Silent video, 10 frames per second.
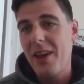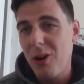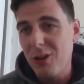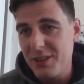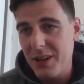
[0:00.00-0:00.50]
and
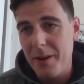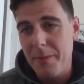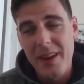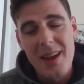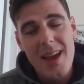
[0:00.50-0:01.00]

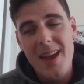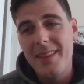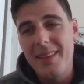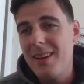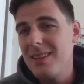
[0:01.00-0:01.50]
Austria,
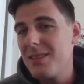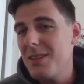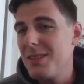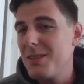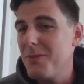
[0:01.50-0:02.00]
and
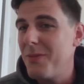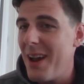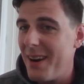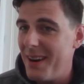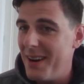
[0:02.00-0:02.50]
it's
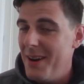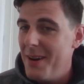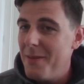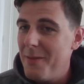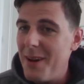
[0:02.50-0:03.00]
very
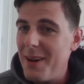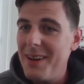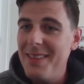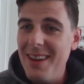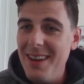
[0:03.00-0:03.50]

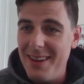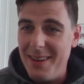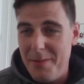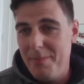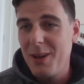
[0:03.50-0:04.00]

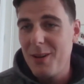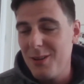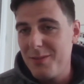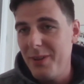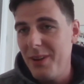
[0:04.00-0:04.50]
needy
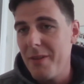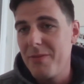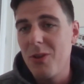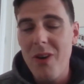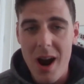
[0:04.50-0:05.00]
because we
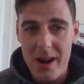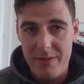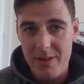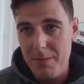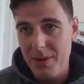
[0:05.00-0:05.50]
have no
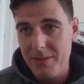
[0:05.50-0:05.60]
highway